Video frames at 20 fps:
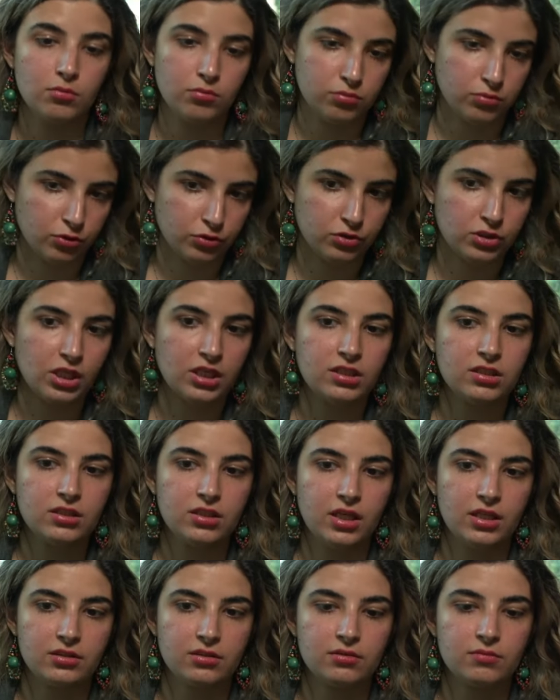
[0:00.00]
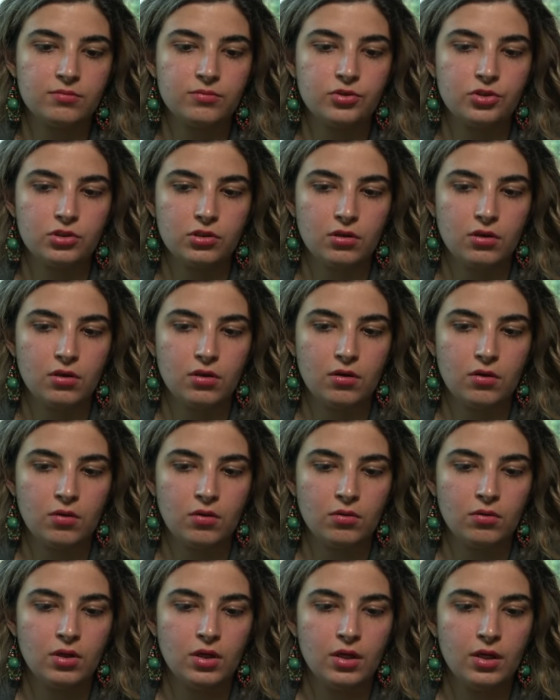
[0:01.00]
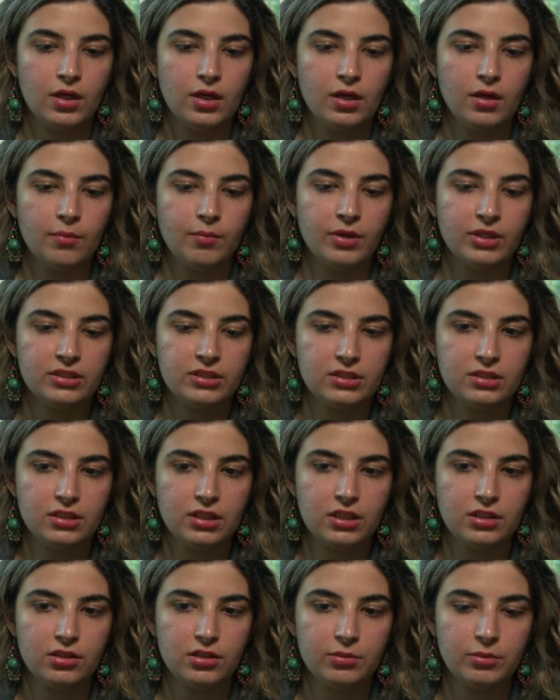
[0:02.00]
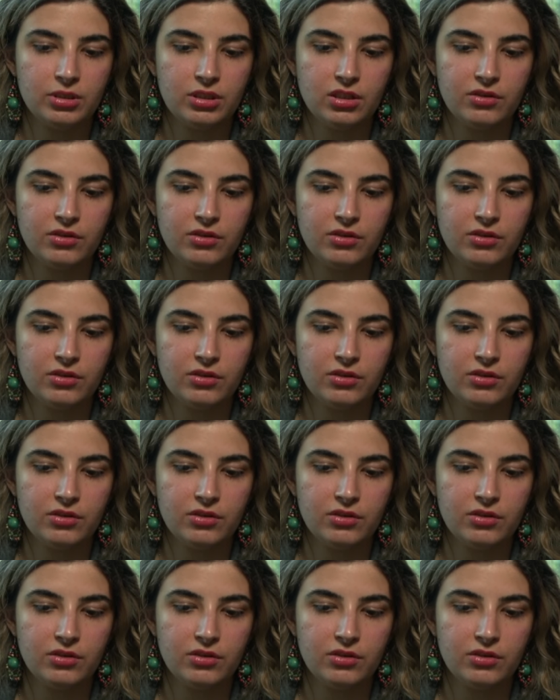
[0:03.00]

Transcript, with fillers: Most likely, yes. So, but I mean,